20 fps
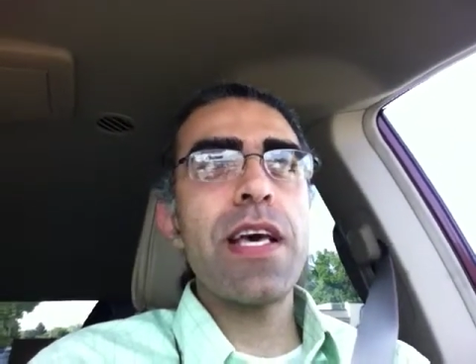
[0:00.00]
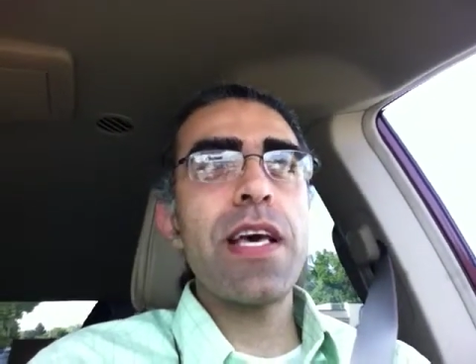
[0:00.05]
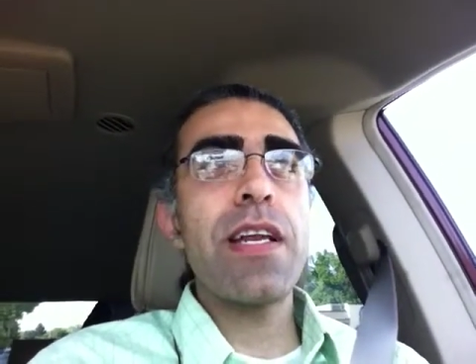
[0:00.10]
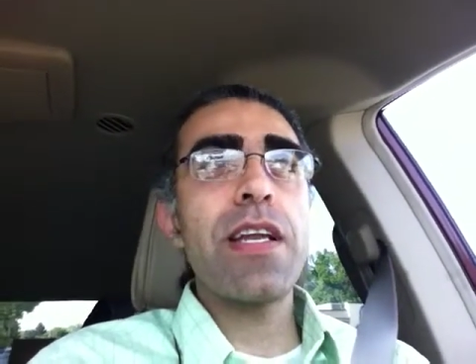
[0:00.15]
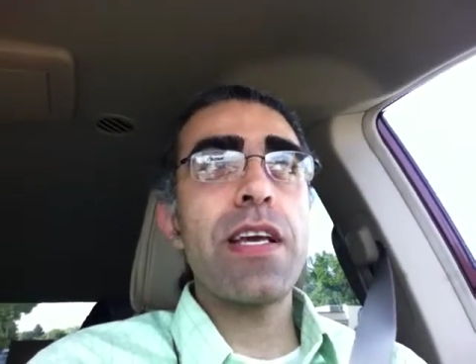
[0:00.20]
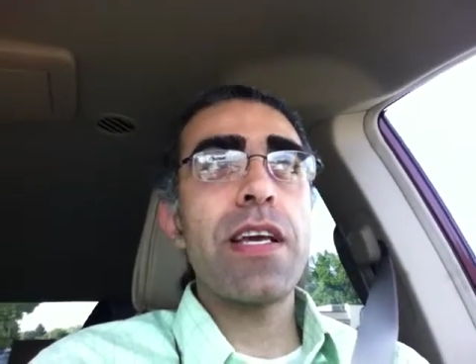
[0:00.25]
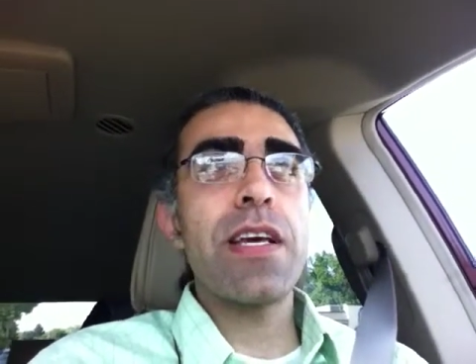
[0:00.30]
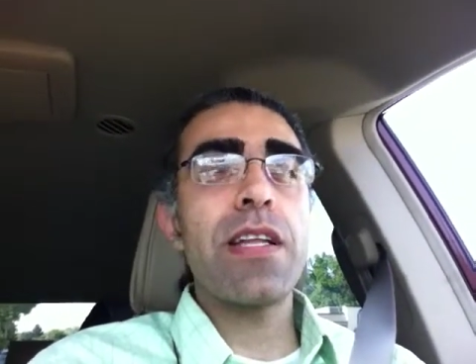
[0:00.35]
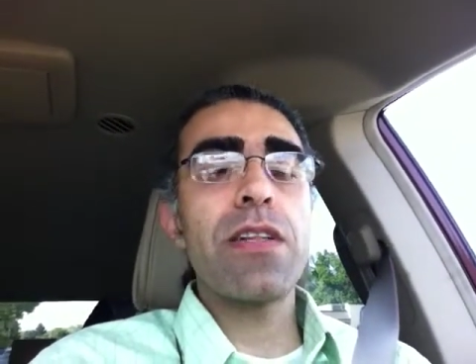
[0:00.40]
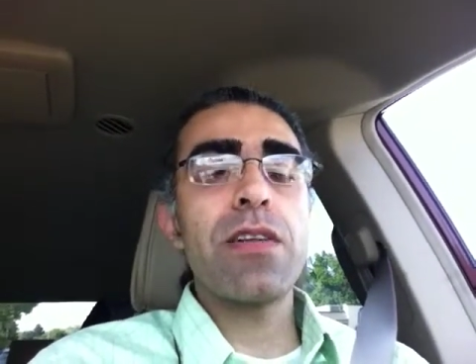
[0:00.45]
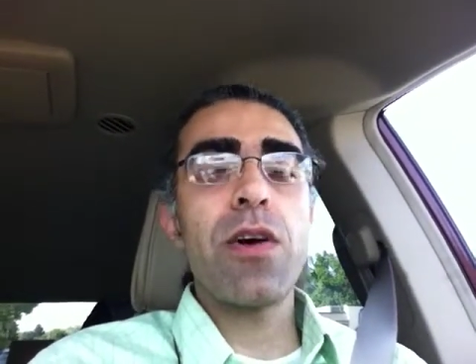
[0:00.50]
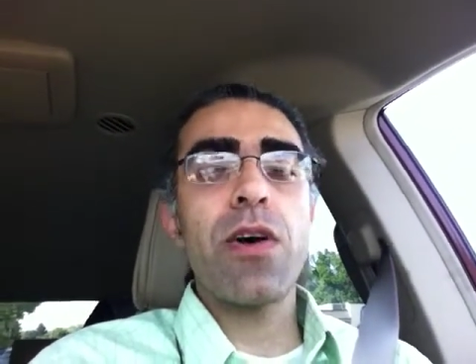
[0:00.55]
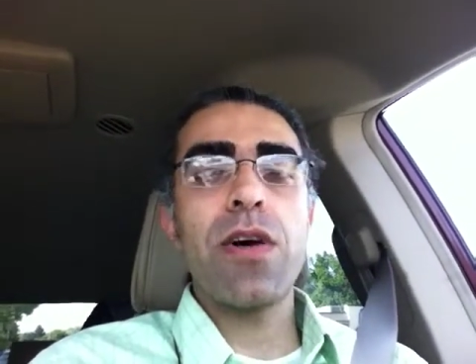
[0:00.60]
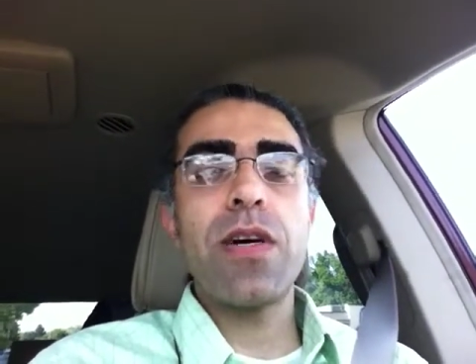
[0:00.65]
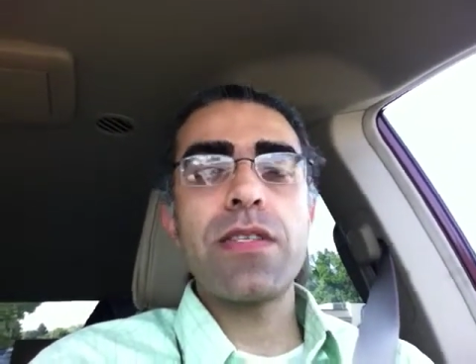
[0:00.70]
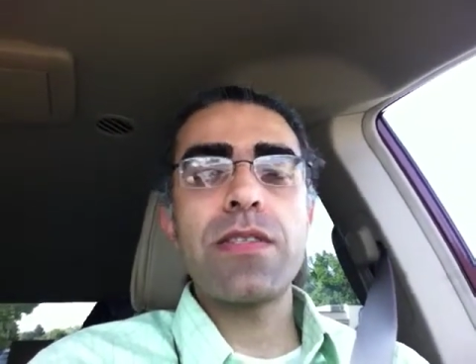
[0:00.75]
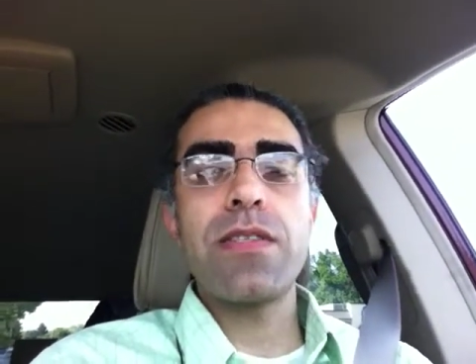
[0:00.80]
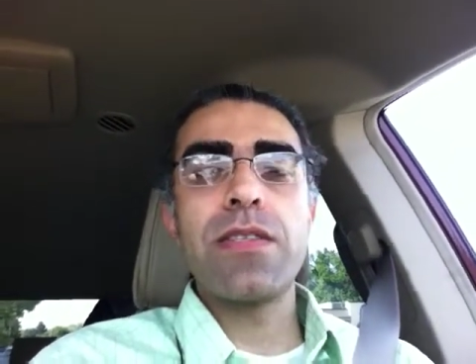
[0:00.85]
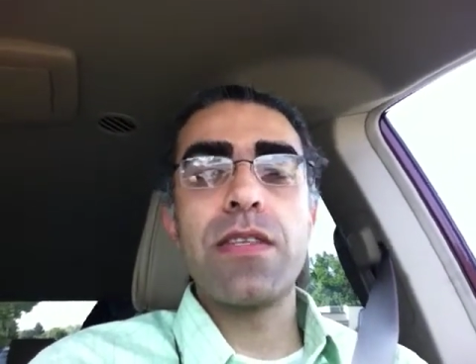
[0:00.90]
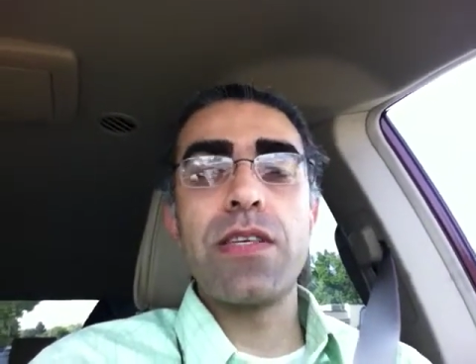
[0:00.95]
and it can
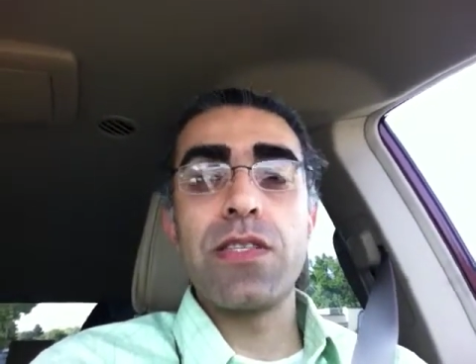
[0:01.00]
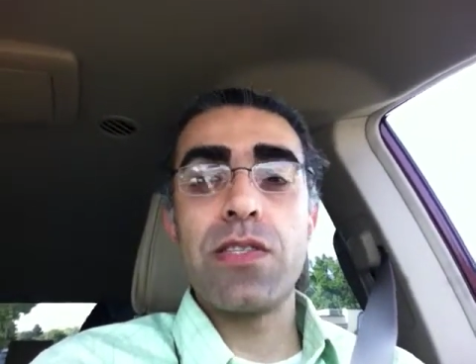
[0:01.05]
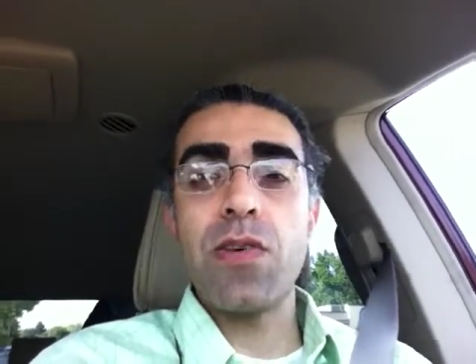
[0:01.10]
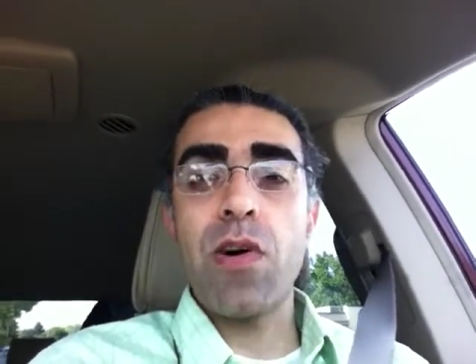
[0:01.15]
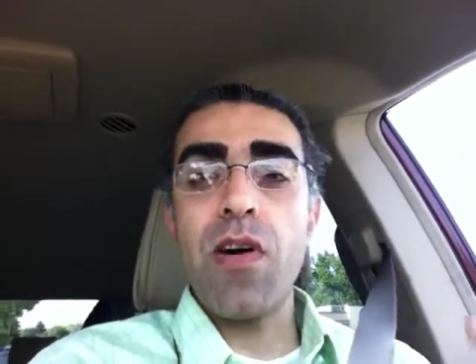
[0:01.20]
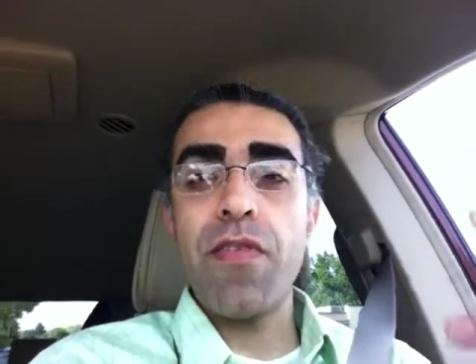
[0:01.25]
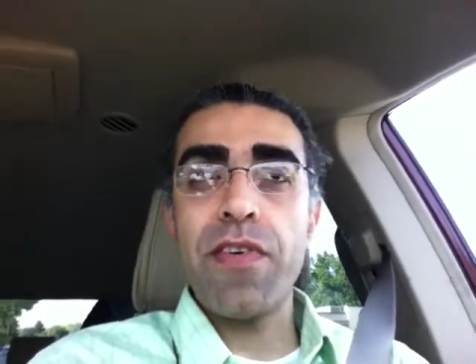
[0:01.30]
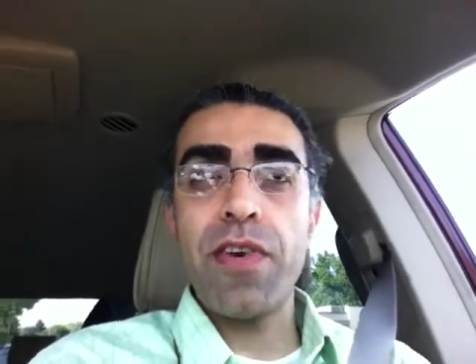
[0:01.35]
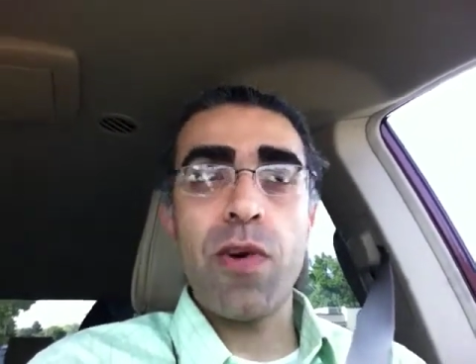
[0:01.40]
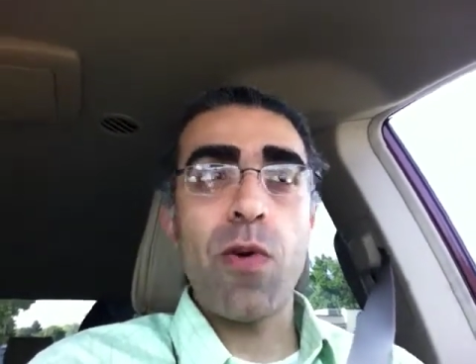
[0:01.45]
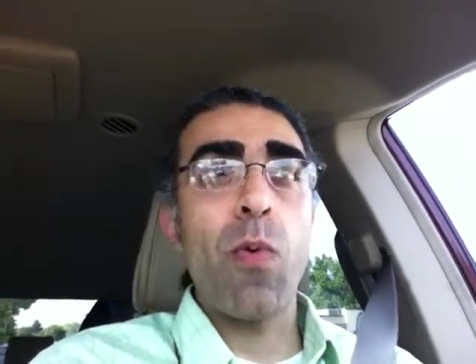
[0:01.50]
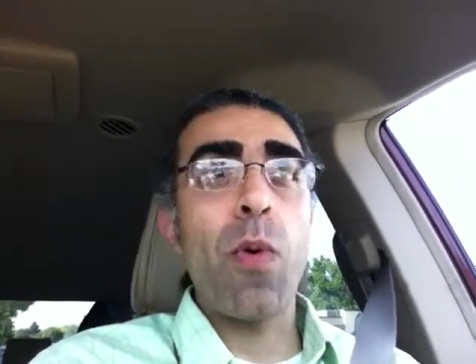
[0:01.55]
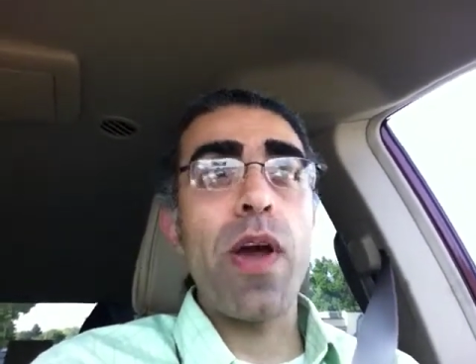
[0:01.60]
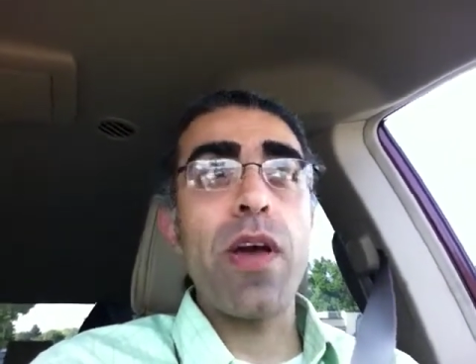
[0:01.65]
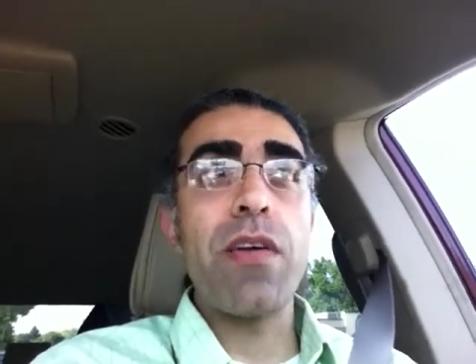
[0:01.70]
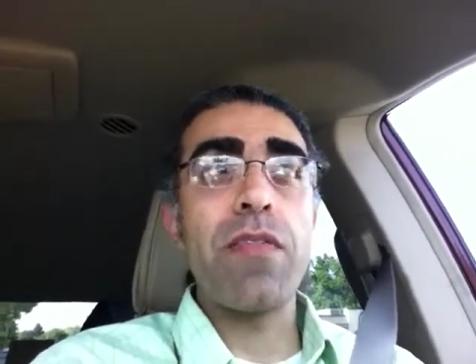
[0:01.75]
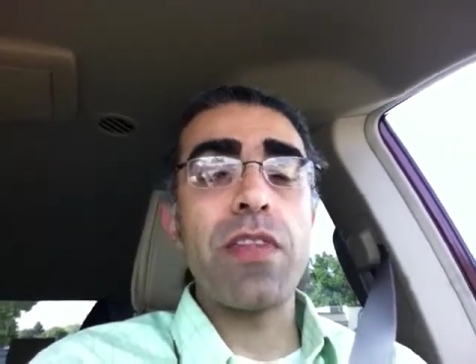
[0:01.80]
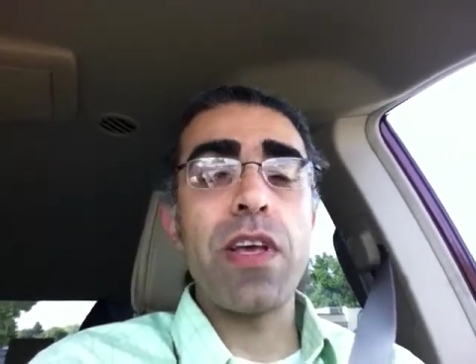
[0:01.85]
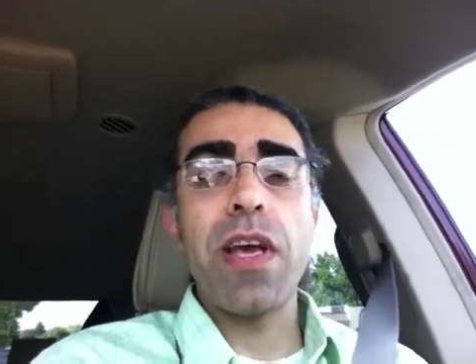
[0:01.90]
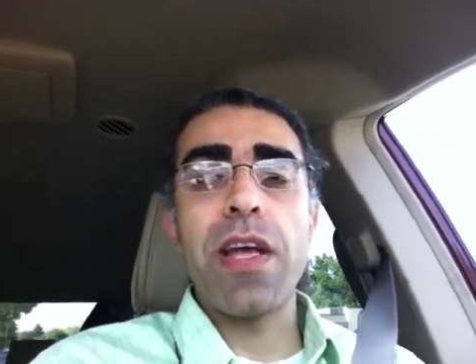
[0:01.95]
cause dissolving away
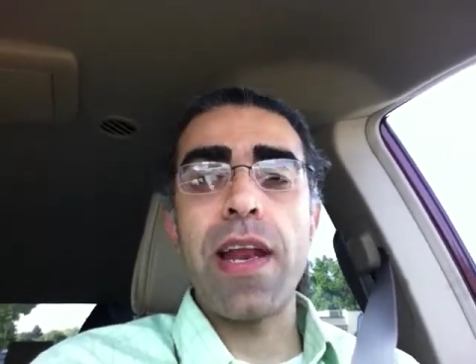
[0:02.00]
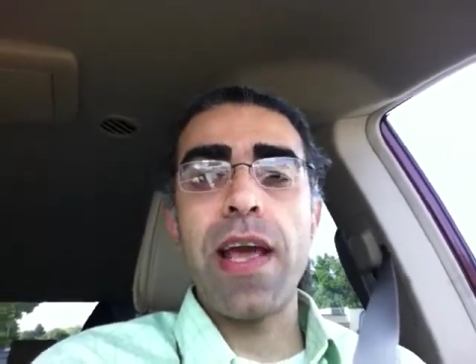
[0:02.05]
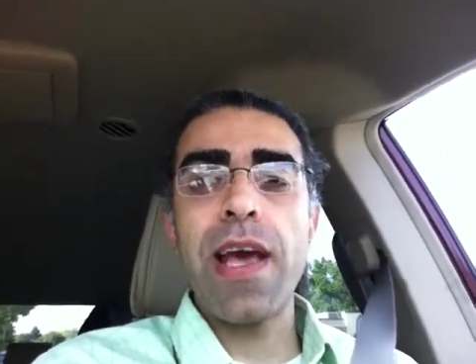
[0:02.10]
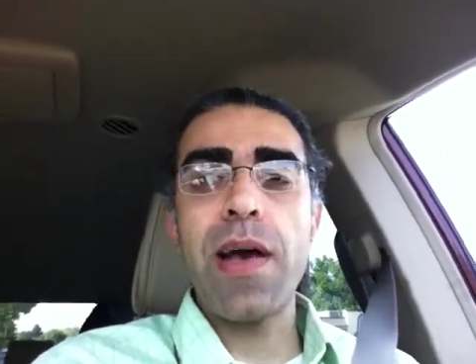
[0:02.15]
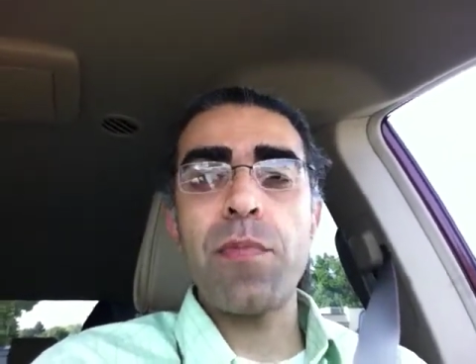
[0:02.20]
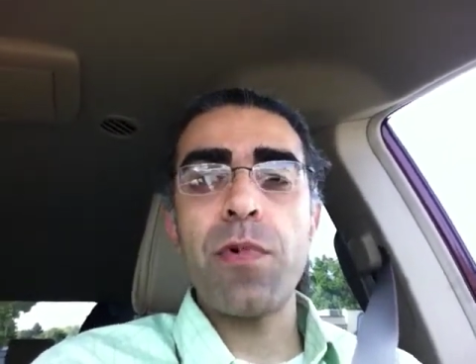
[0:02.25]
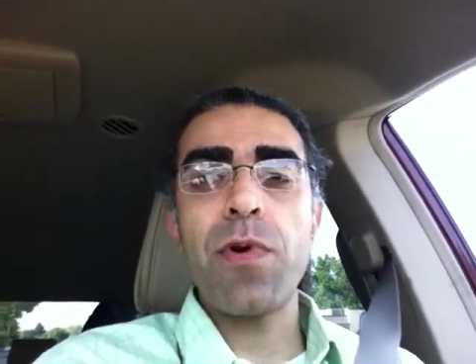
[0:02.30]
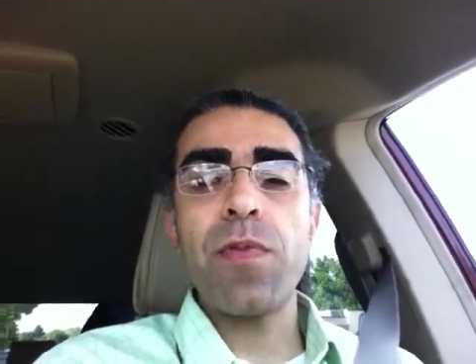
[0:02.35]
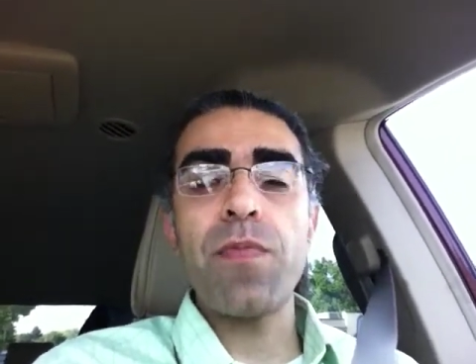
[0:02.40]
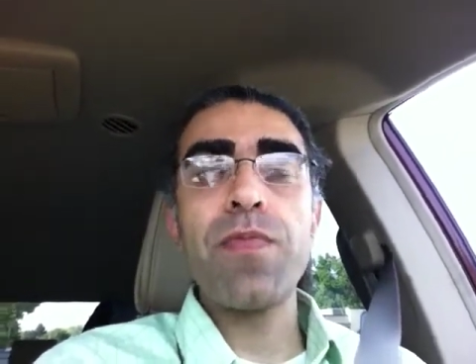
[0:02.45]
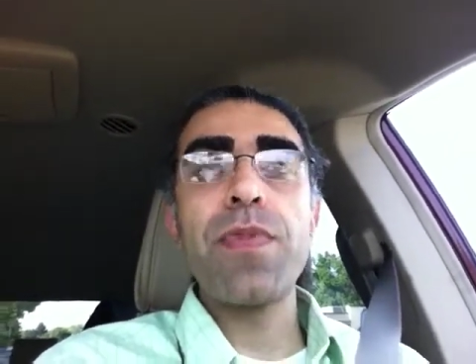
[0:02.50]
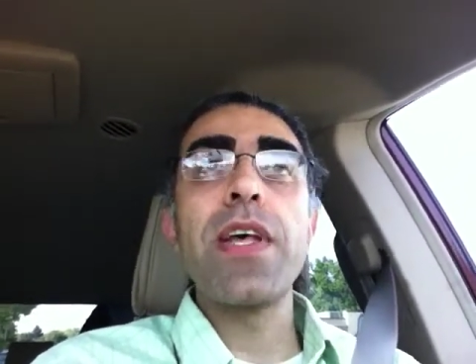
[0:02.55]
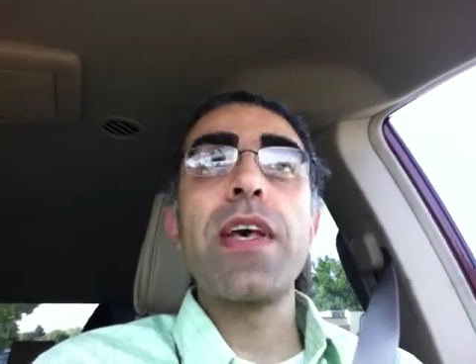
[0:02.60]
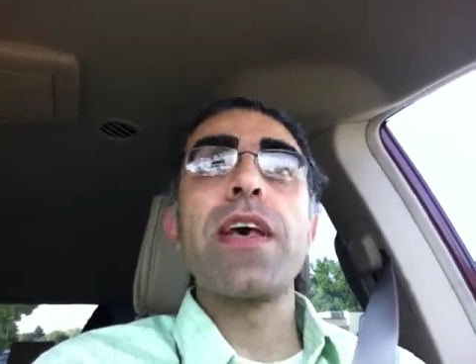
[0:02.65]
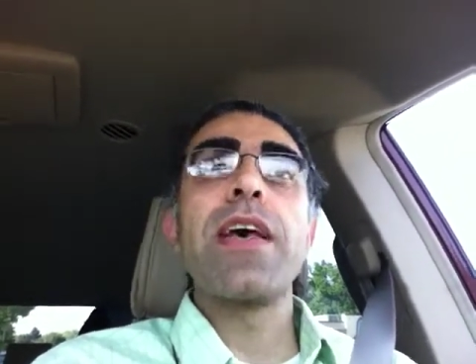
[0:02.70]
of the enamel,